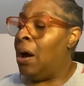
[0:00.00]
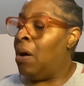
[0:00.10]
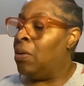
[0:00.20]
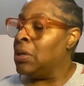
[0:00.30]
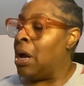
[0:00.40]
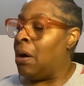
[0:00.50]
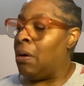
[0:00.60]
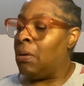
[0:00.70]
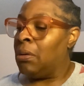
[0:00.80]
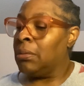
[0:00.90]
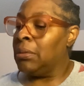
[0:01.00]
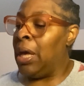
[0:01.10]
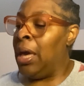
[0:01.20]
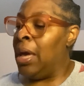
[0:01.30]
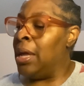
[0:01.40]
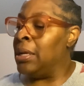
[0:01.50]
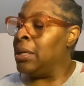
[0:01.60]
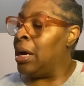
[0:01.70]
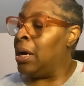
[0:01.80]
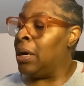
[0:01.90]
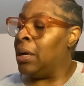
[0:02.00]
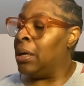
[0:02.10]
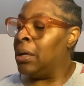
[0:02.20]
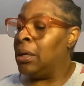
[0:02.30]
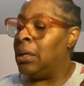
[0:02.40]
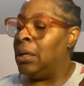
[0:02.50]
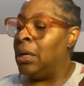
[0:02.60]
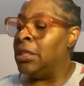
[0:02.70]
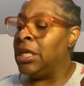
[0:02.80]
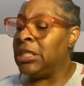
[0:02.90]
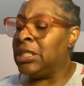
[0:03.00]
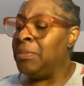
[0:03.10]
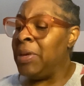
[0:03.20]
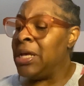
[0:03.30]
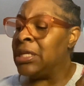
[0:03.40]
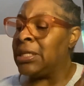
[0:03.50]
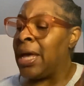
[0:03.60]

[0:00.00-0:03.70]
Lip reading: Oh, y'all. And this to me is